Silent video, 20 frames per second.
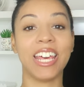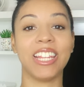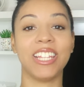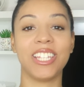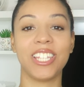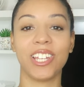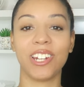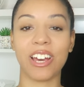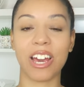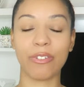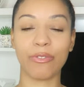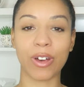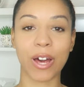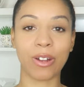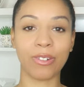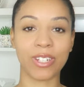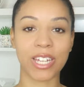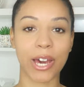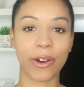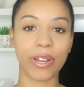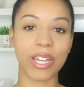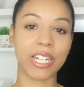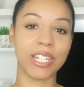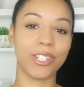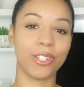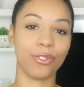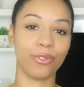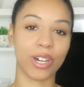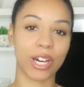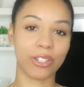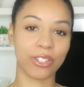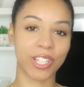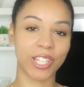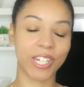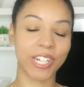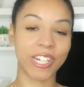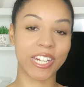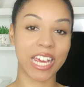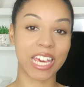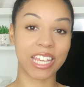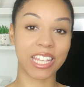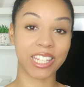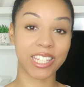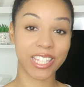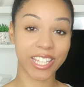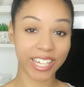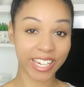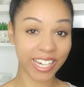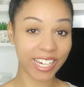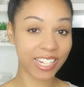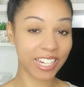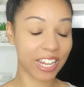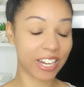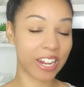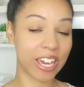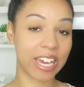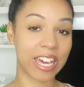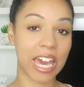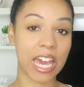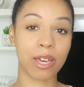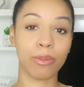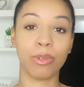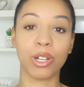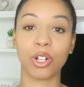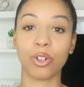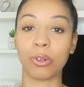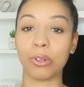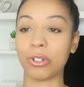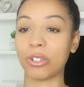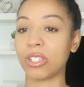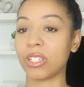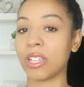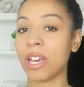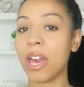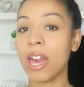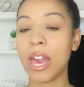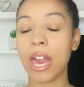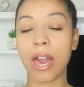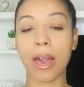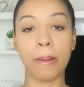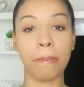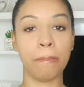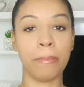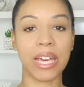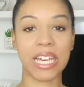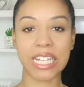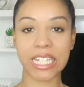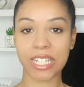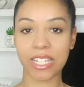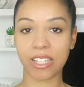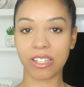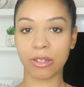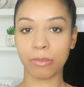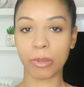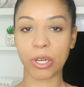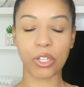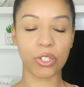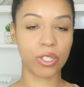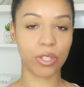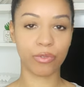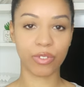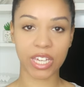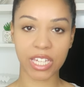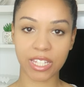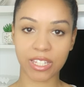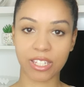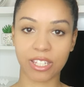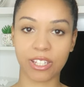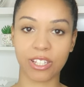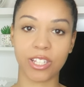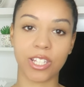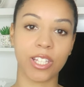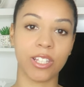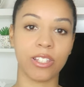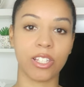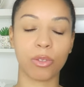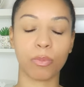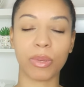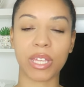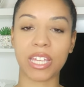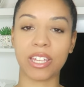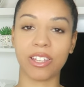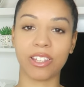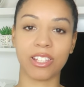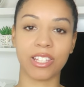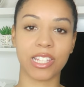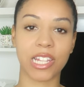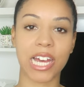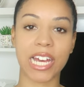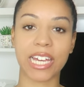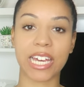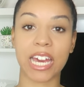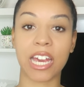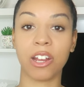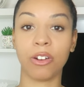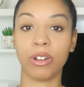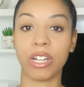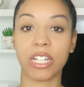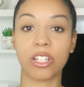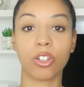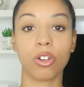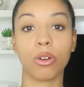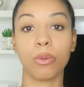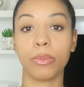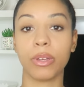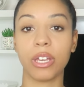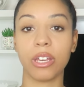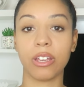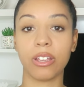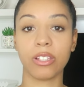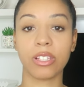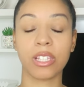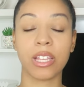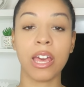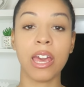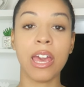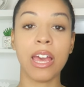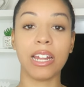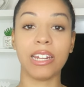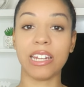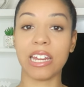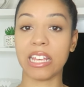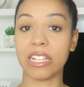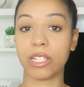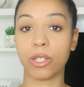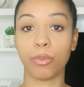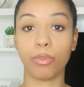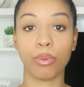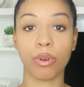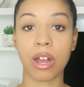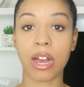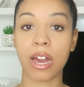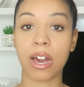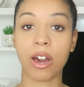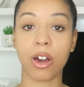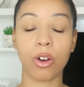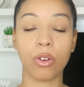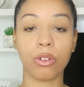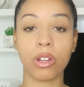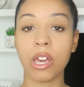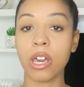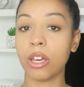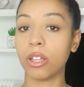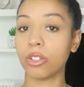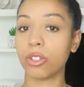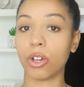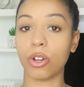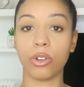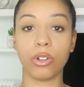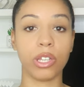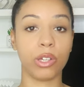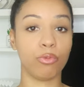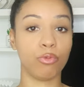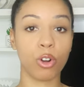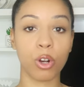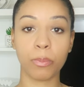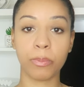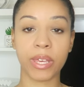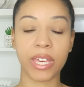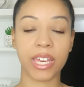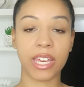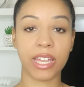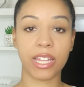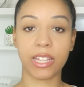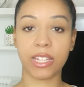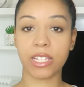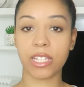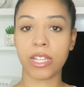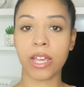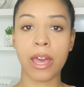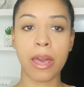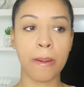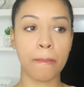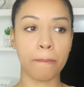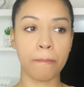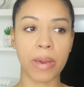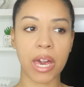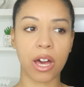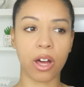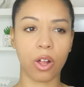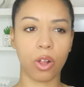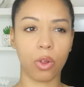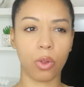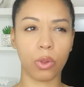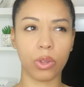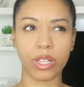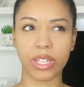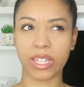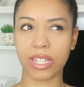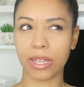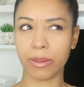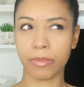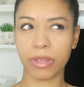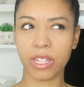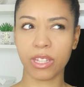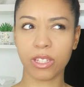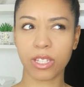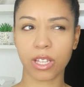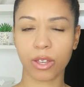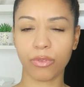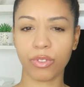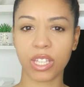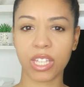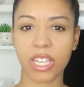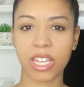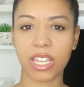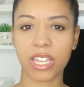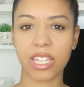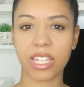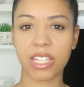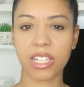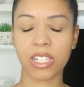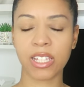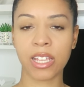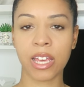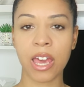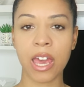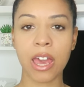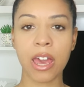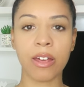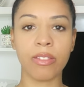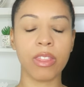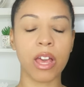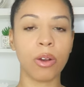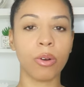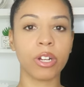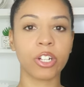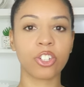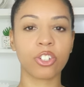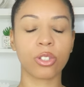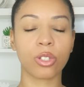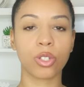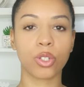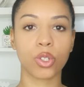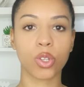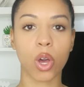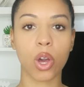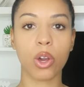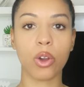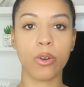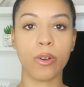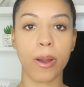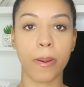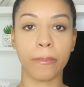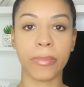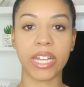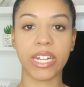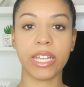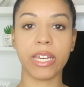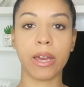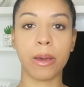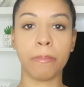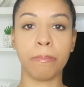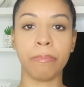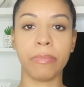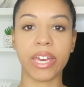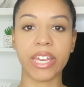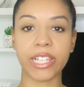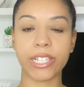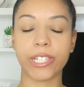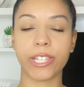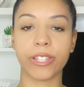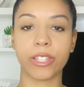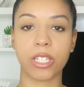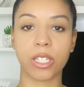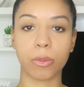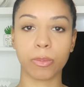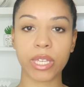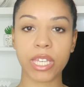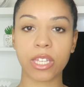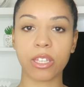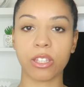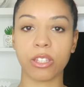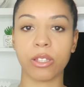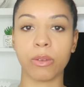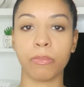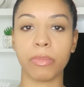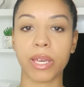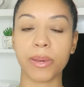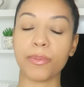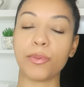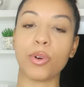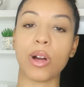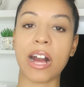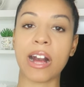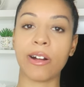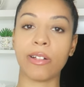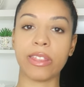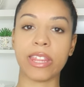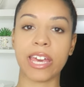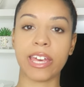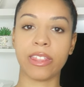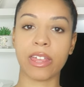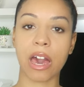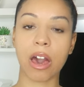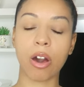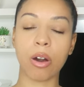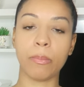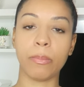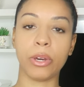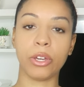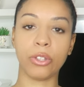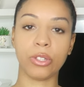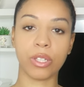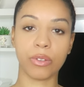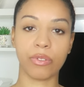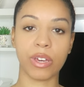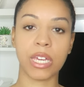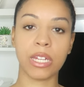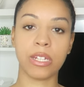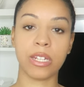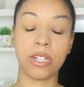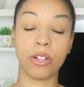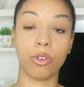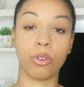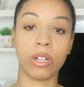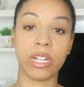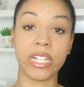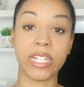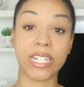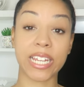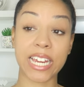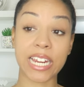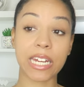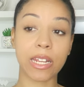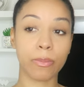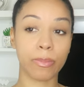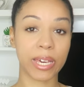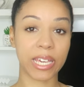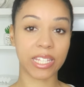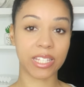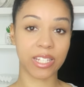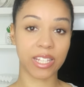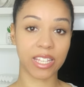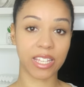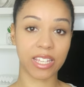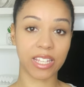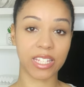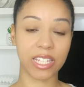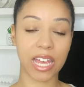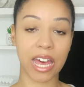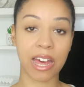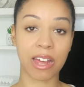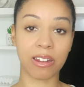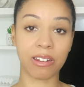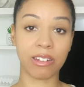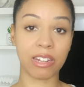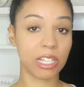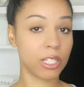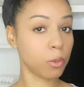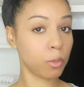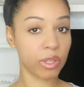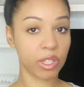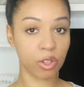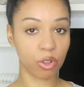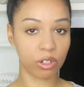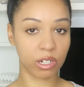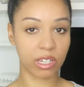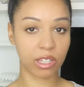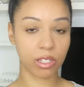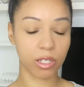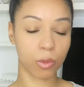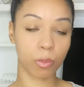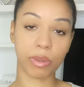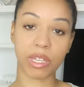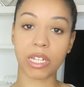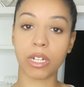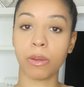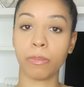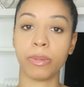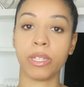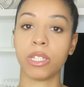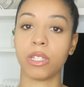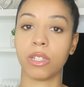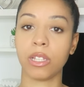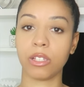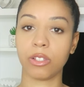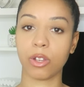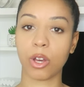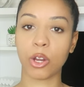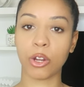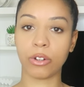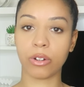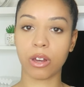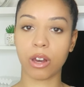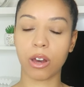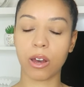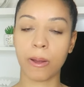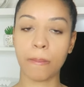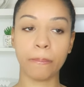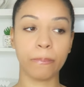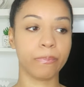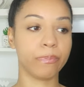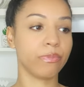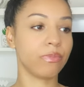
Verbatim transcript: until I found out in 2018 and I came across amazing motivators and speakers like Eric Thomas, Les Brown, Tony Robbins, Mel Gibbons, I think it is, there are just so many amazing speakers and people out there that are motivating on a daily basis. And let's be honest, being a business owner,